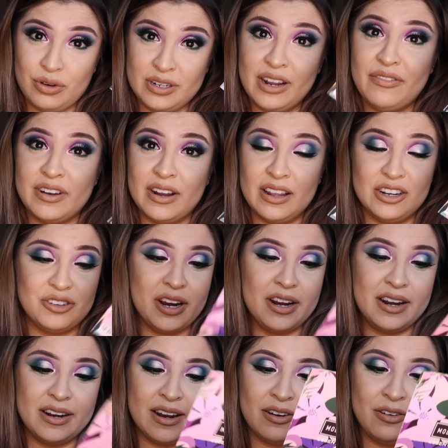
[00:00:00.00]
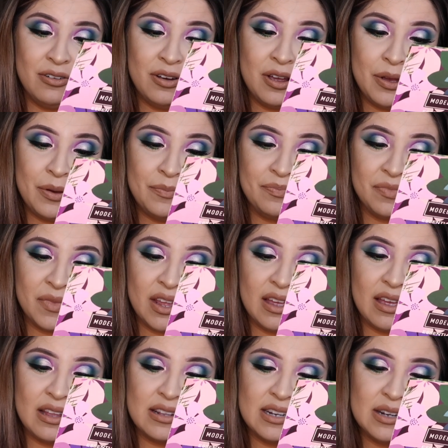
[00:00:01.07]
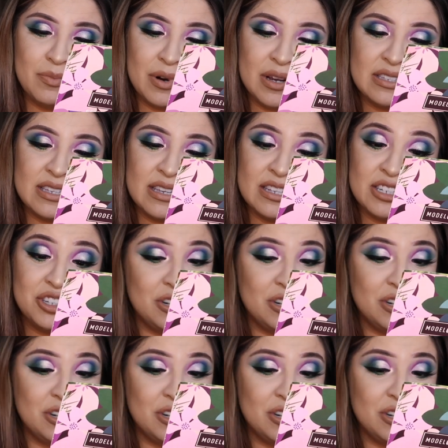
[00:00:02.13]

definitely trying it now. Antidepressant,